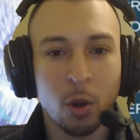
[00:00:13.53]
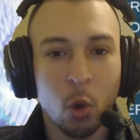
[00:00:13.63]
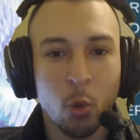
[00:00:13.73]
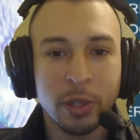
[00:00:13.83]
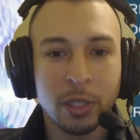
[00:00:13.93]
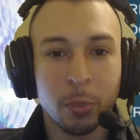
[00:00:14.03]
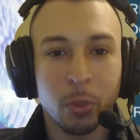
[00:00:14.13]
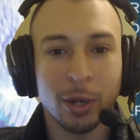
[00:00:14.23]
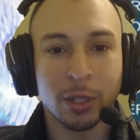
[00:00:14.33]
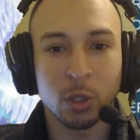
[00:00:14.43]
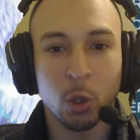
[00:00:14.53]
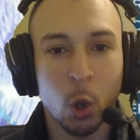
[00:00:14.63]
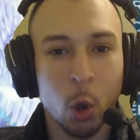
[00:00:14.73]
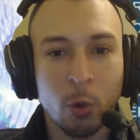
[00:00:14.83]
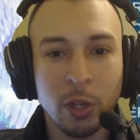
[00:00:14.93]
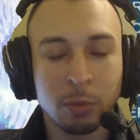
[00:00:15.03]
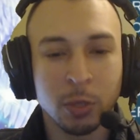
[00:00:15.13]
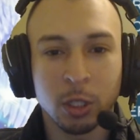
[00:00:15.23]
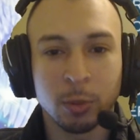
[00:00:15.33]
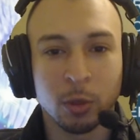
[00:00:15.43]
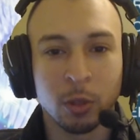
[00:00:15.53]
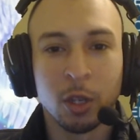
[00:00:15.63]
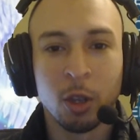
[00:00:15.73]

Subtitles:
always depressed, always miserable,